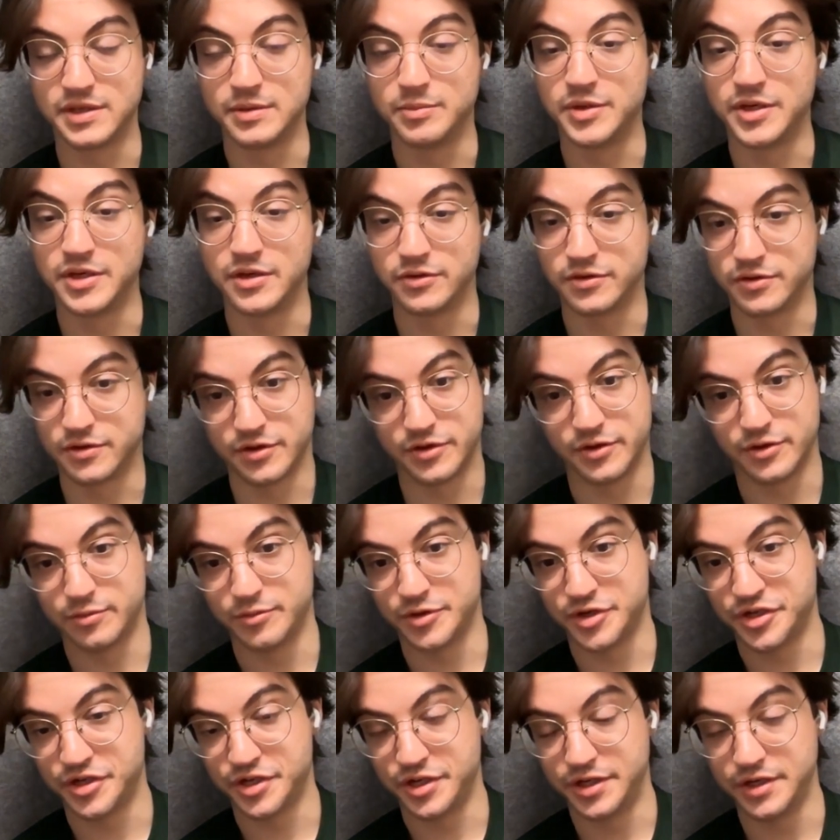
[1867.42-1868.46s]
of CPUs on
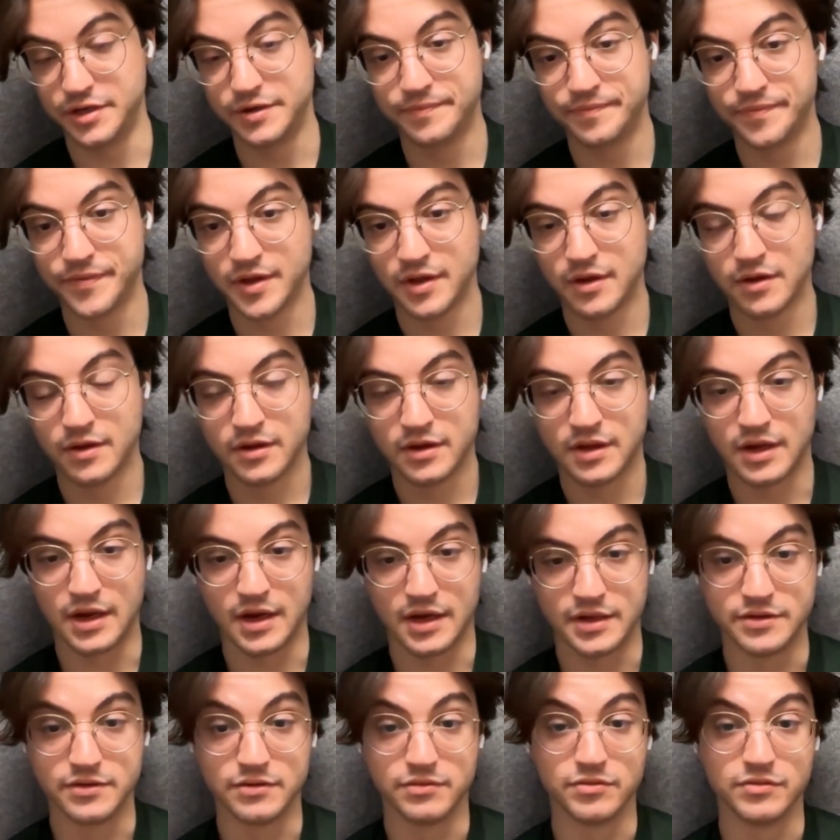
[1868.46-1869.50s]
your machine.
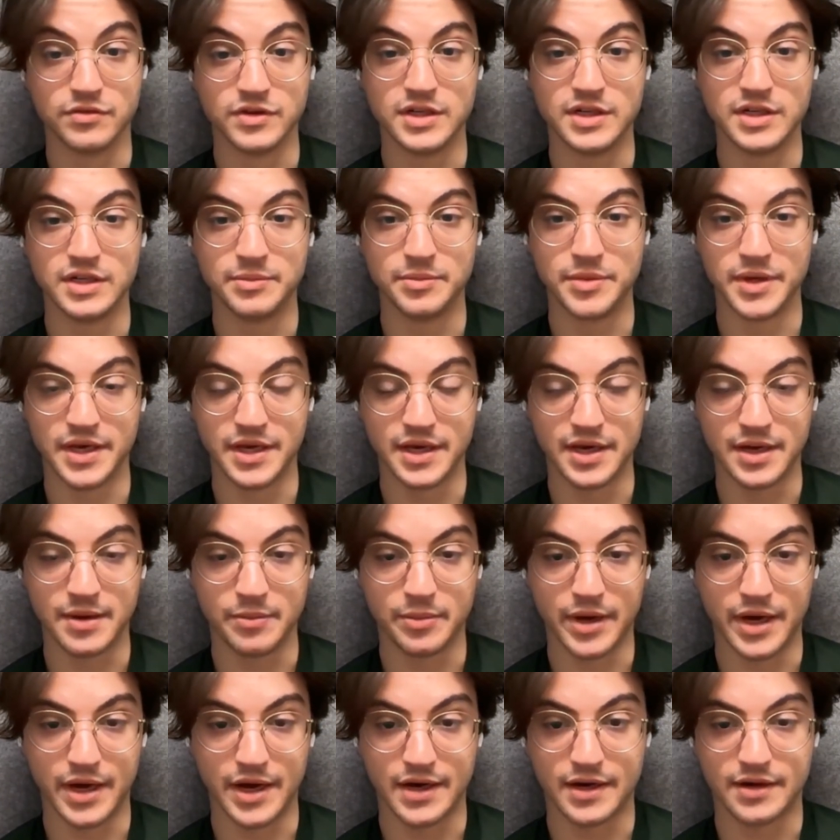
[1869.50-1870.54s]
That has a really big
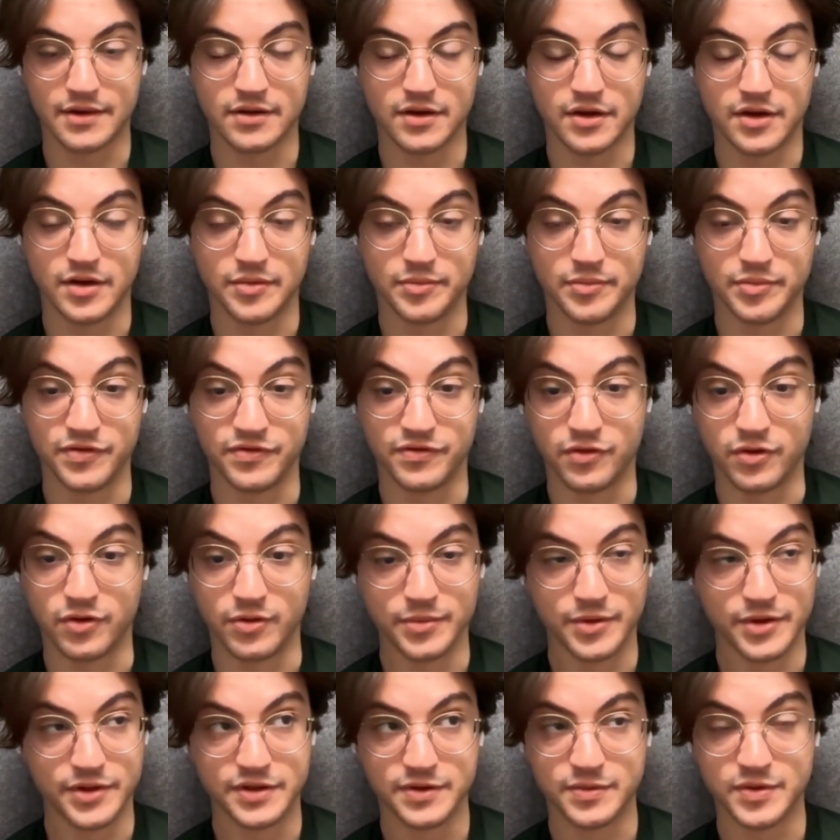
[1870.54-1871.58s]
impact on
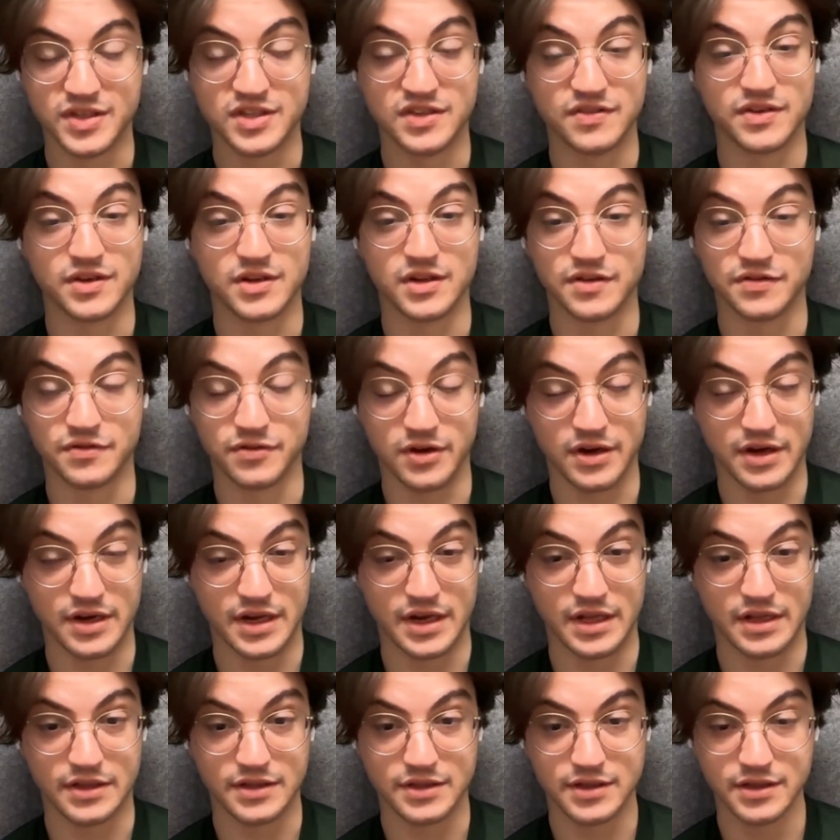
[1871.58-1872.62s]
performance, specifically for
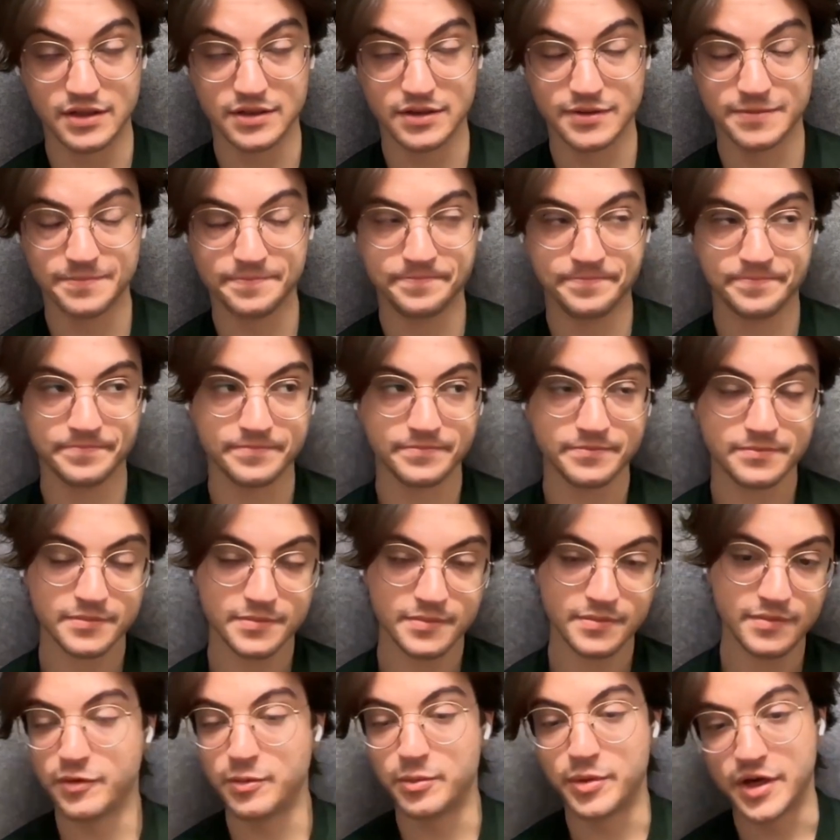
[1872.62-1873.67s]
analytics.
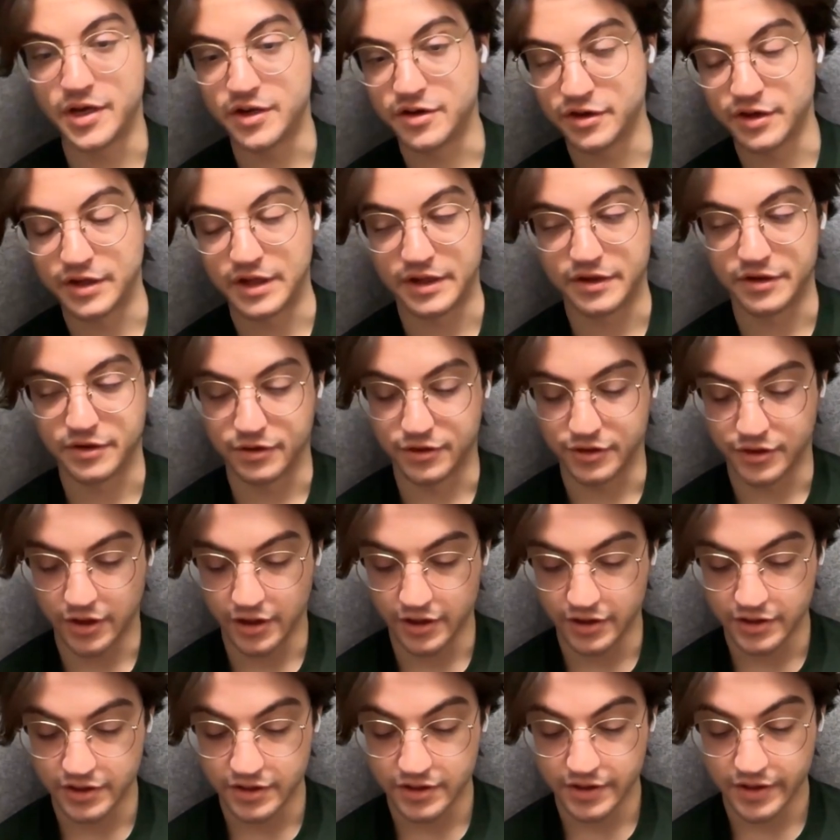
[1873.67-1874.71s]
We have a page on that in our
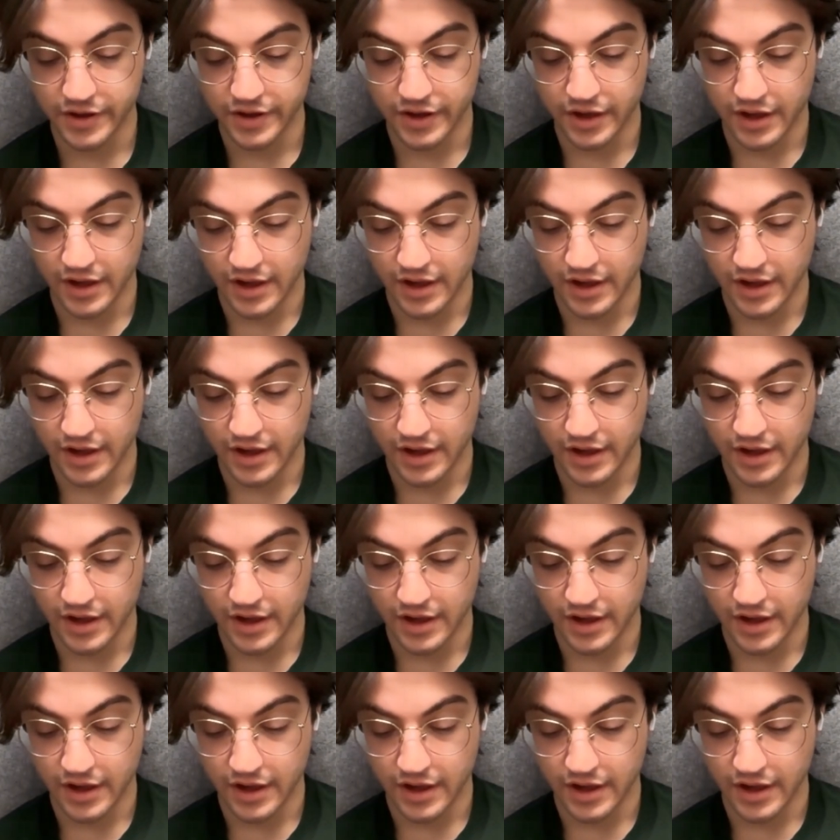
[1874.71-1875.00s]
docs.